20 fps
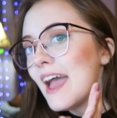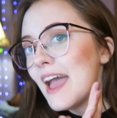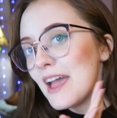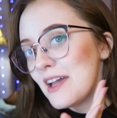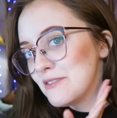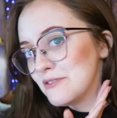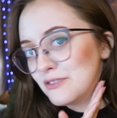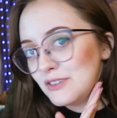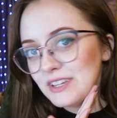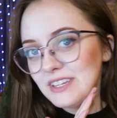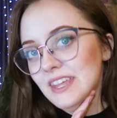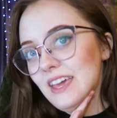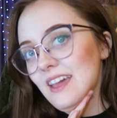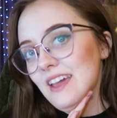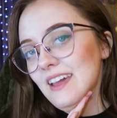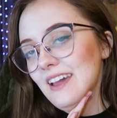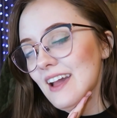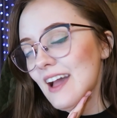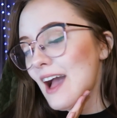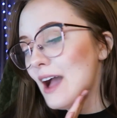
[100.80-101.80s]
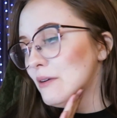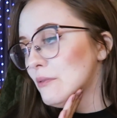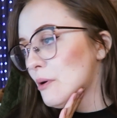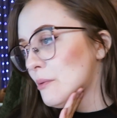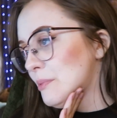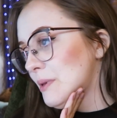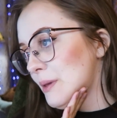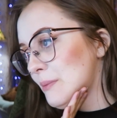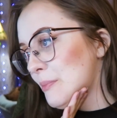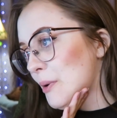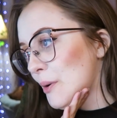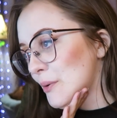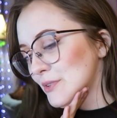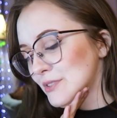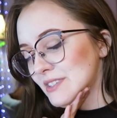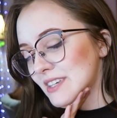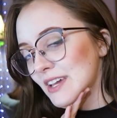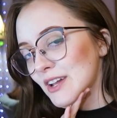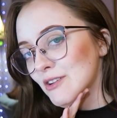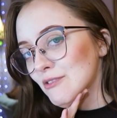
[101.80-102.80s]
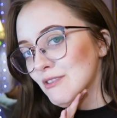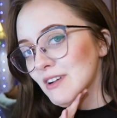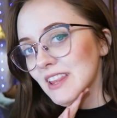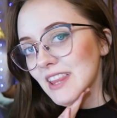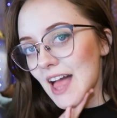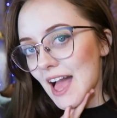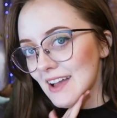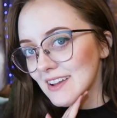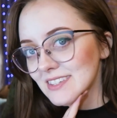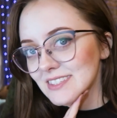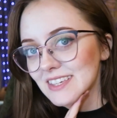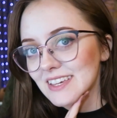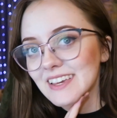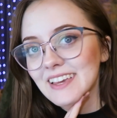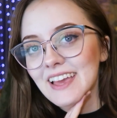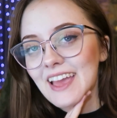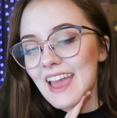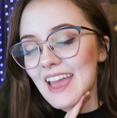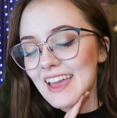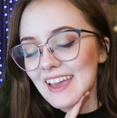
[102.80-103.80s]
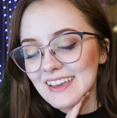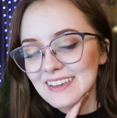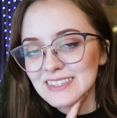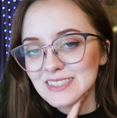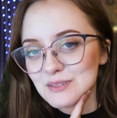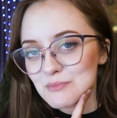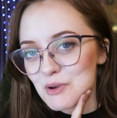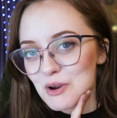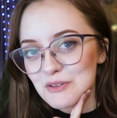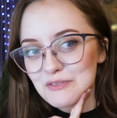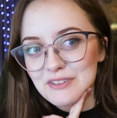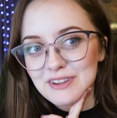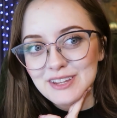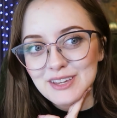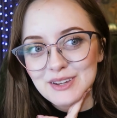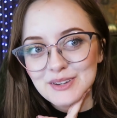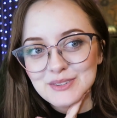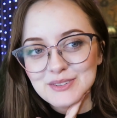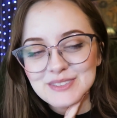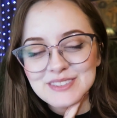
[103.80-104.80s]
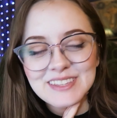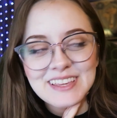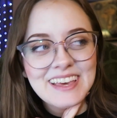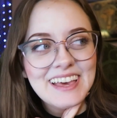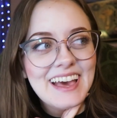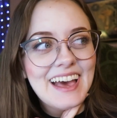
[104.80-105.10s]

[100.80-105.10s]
Every day I will be posting relaxing ASMR videos.